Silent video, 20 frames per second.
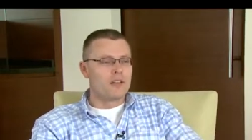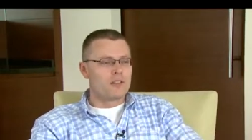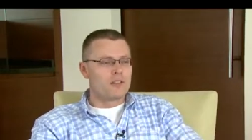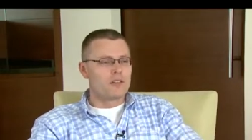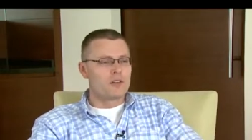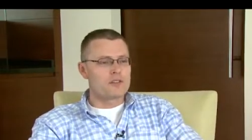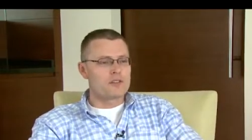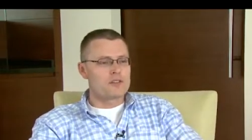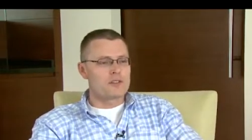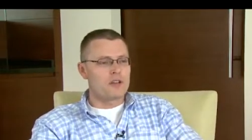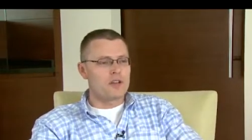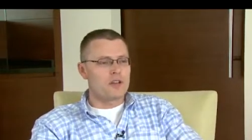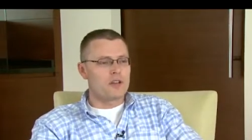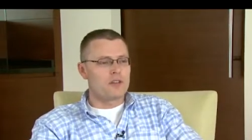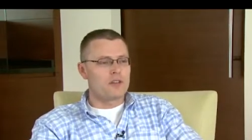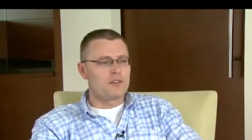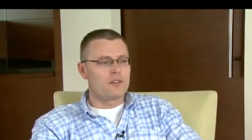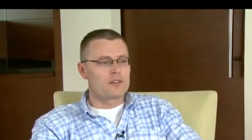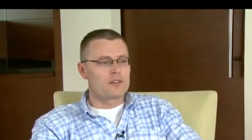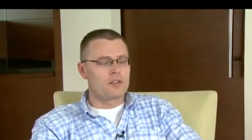There's
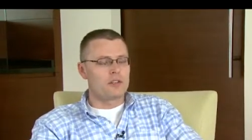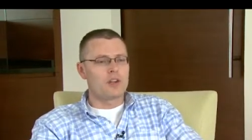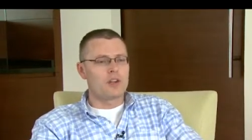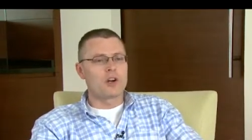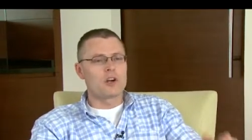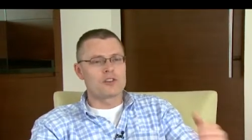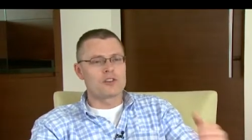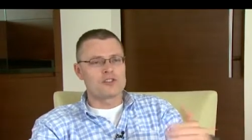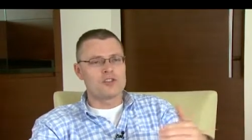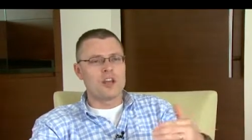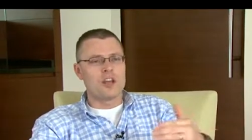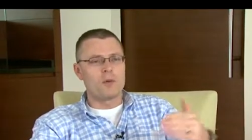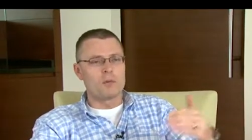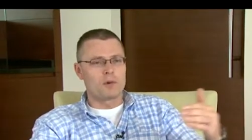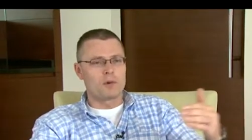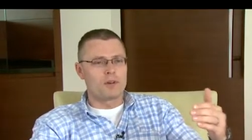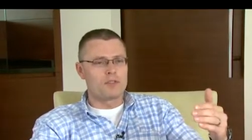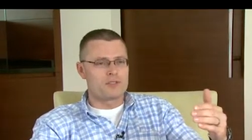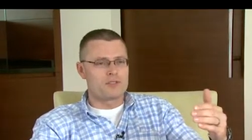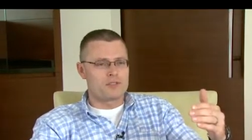a large
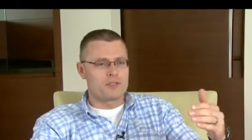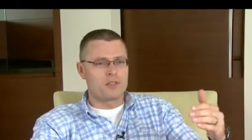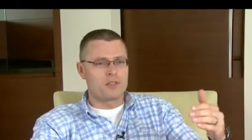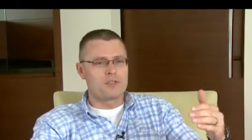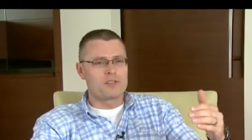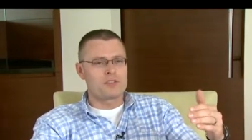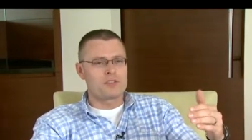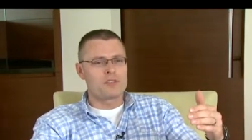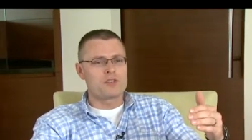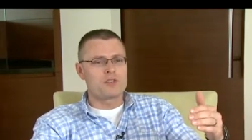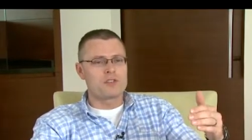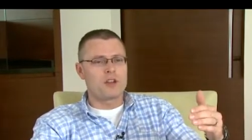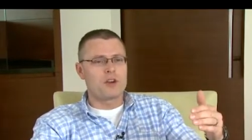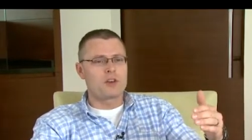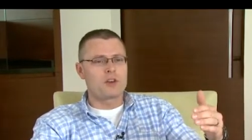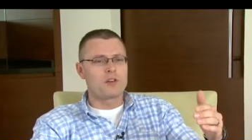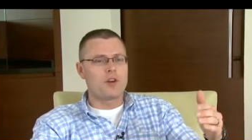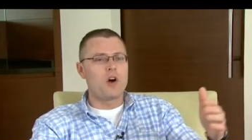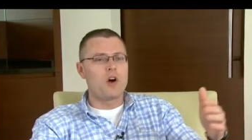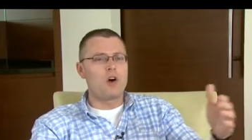number of services that
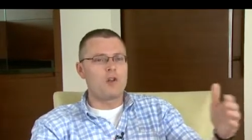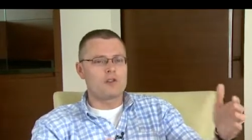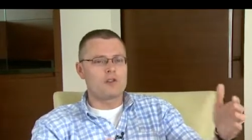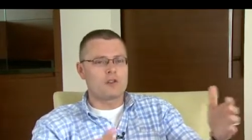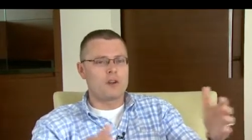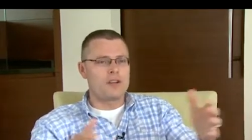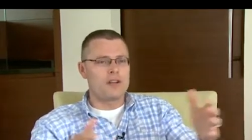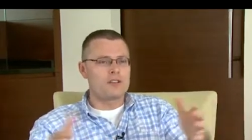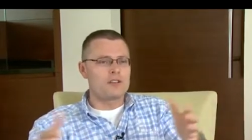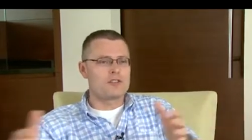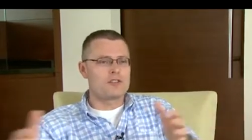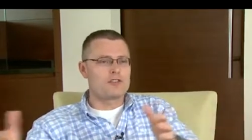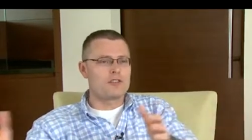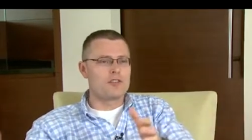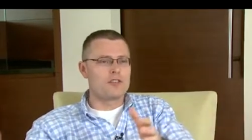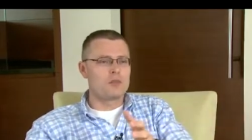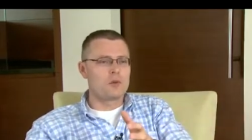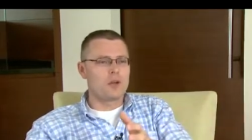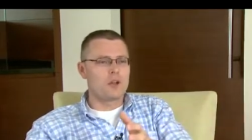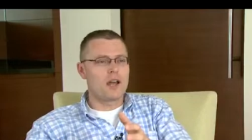are all
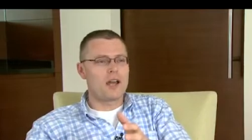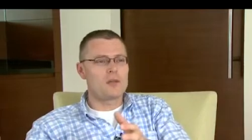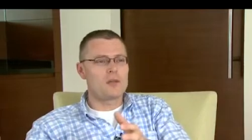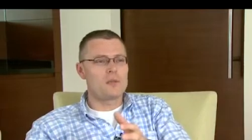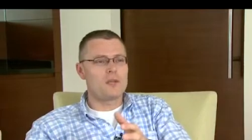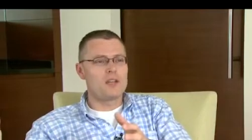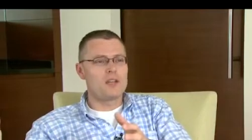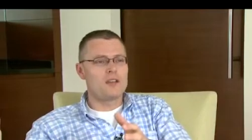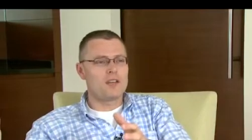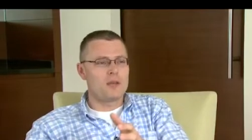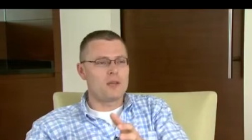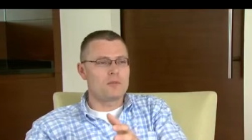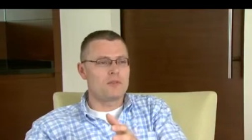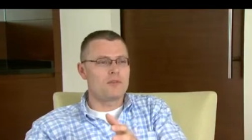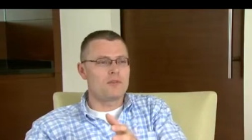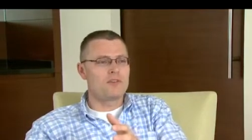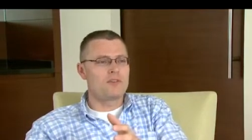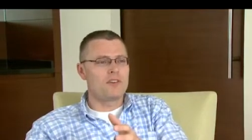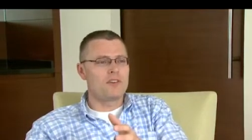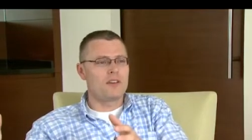transitioning to an IP type
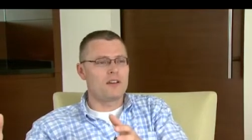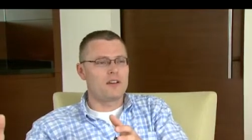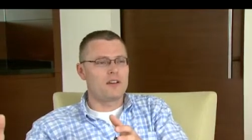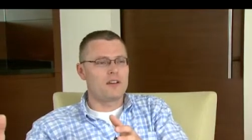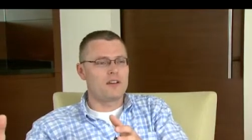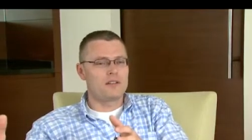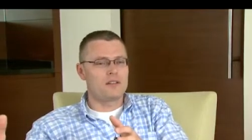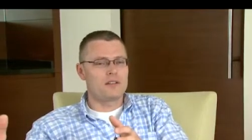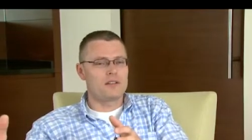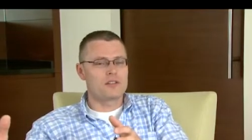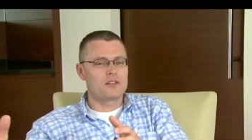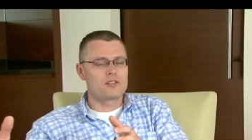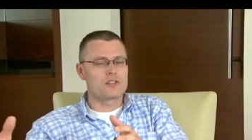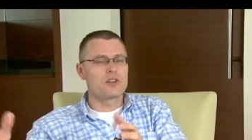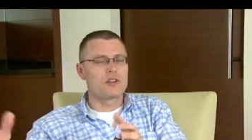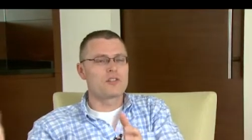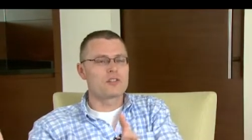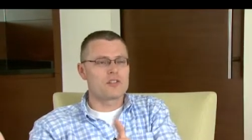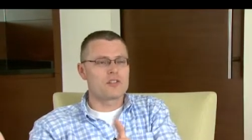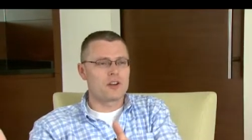of
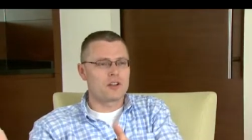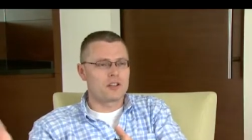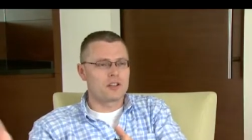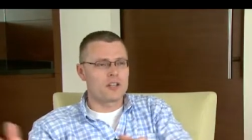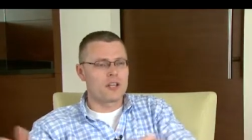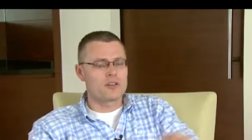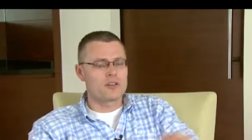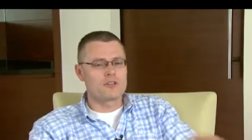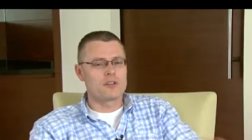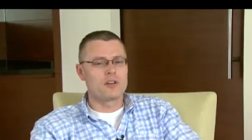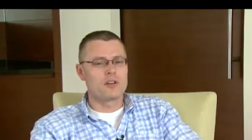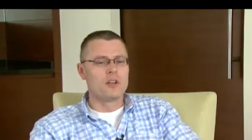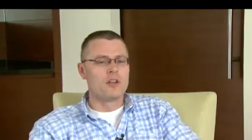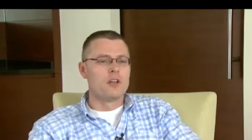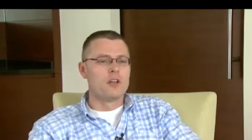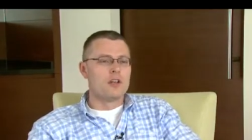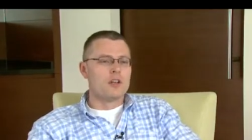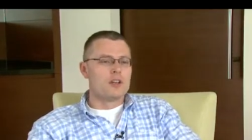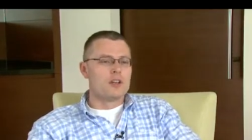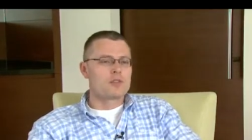service architecture.
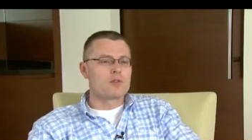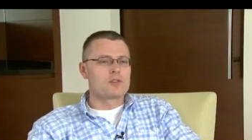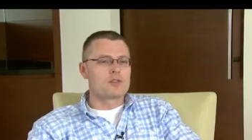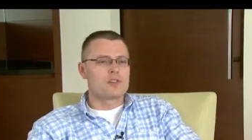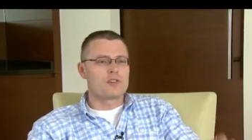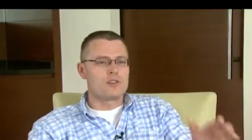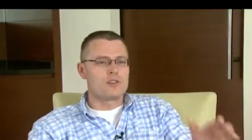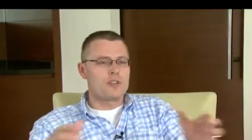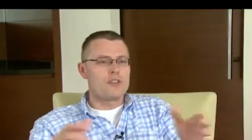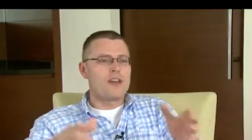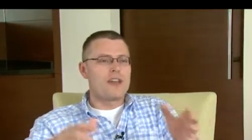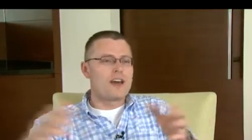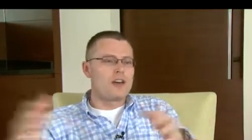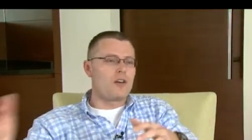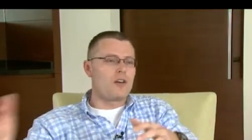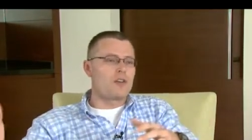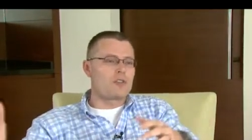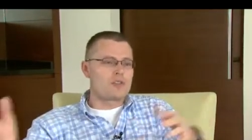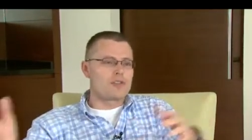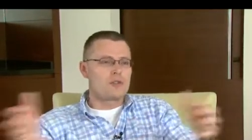So certainly that
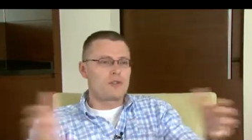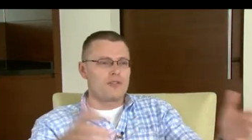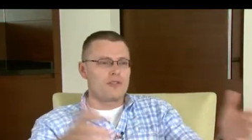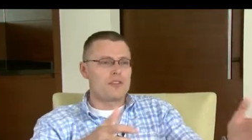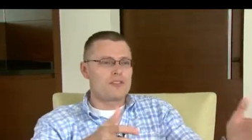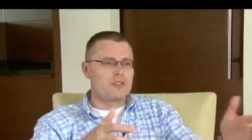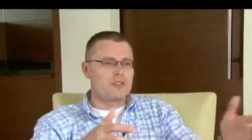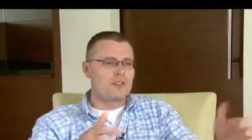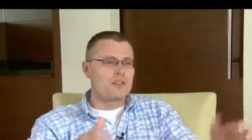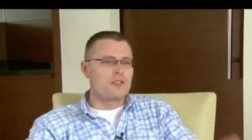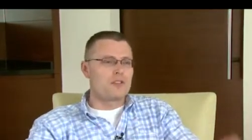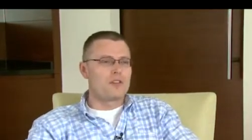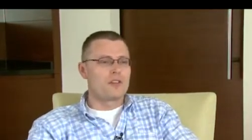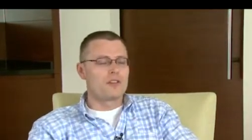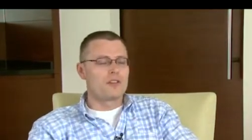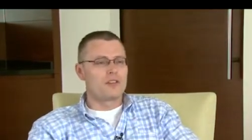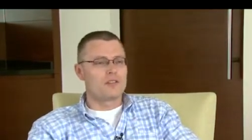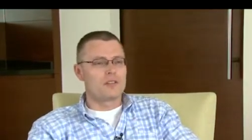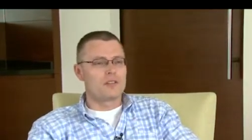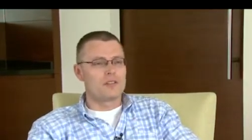also fits into
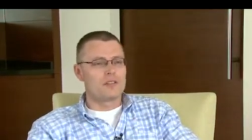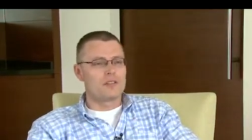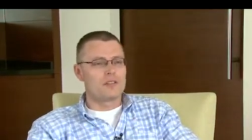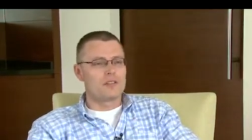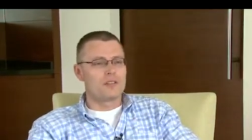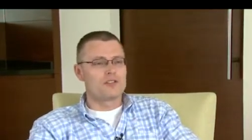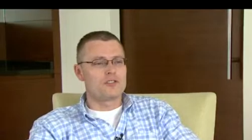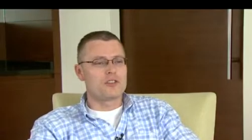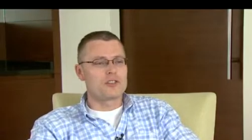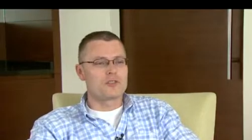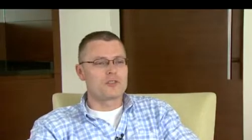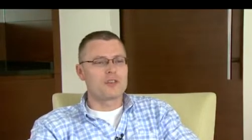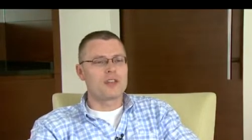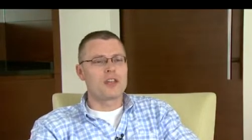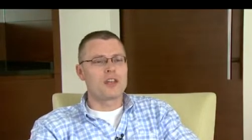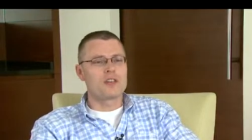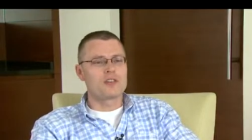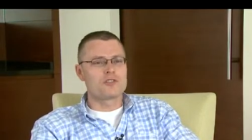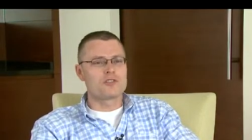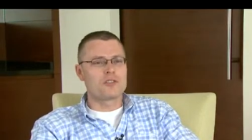the
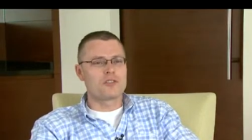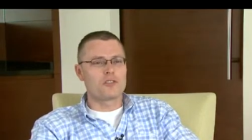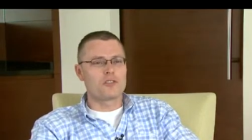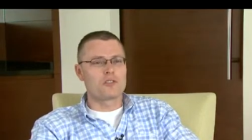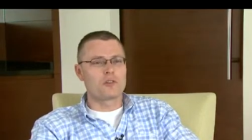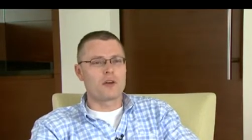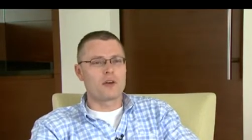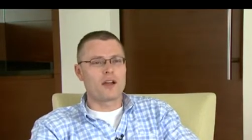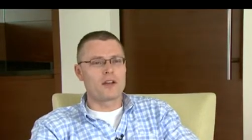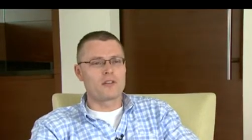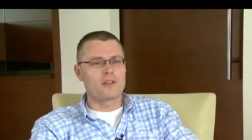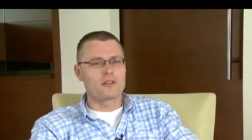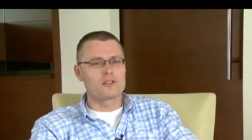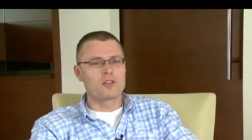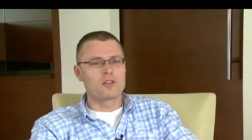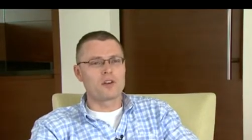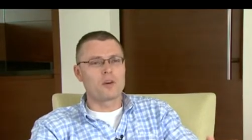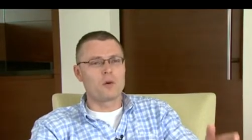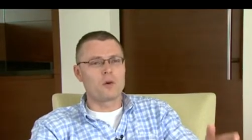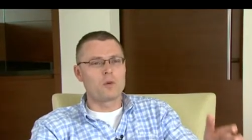justification and the drivers
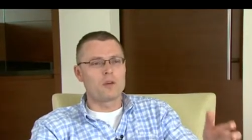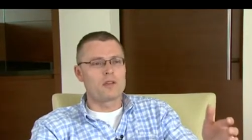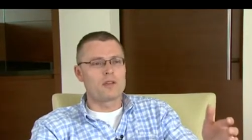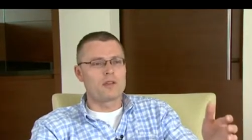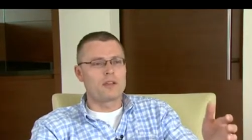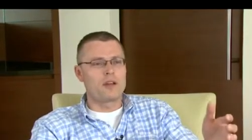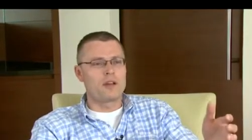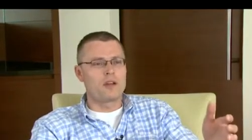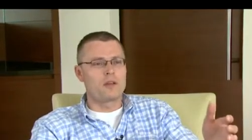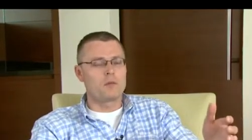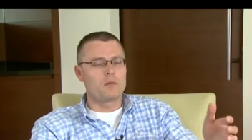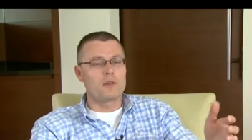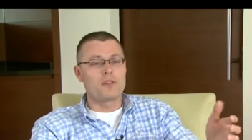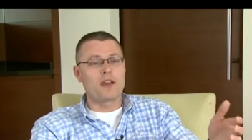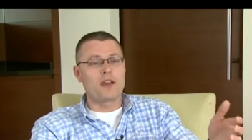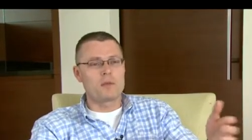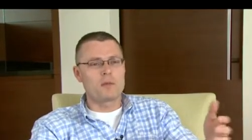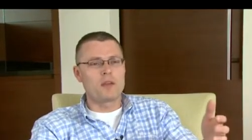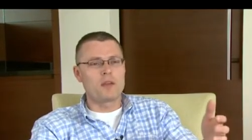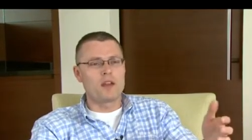to go with
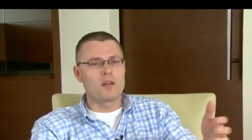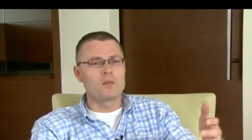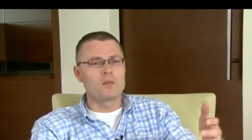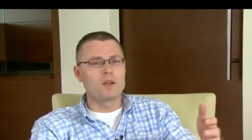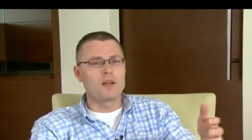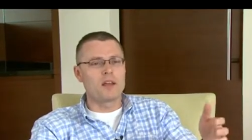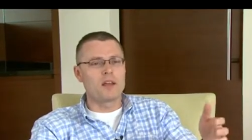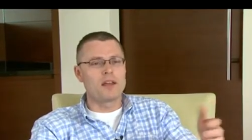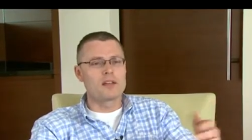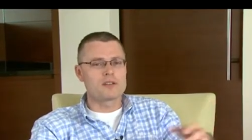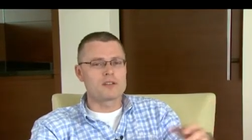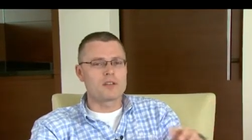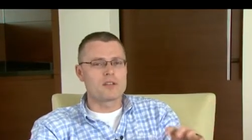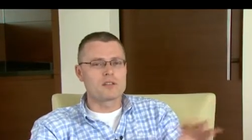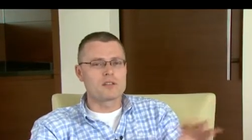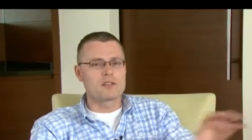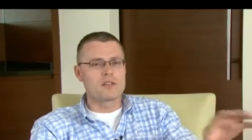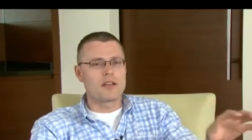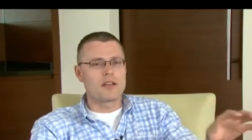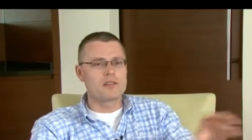IP and MPLS
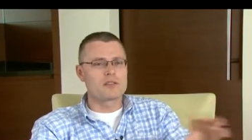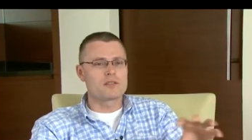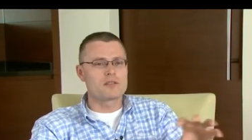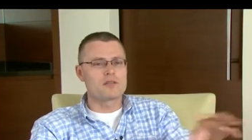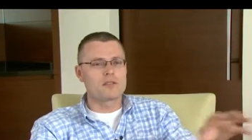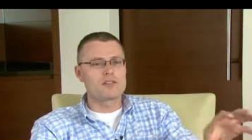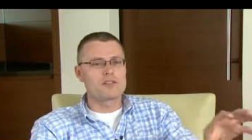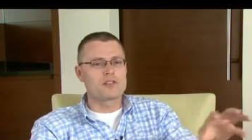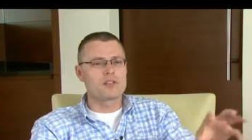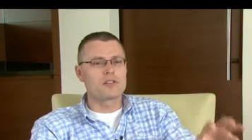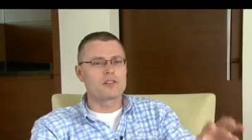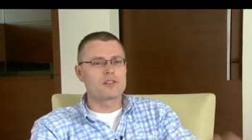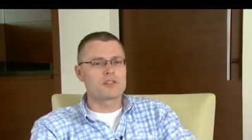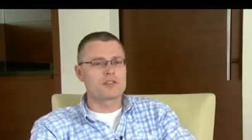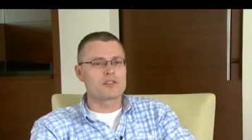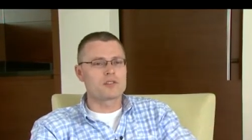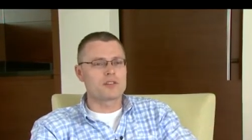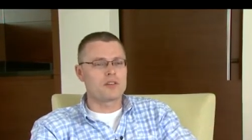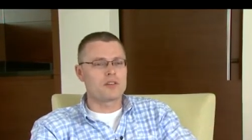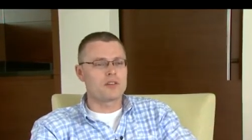as the
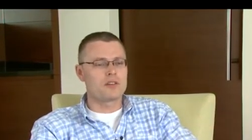service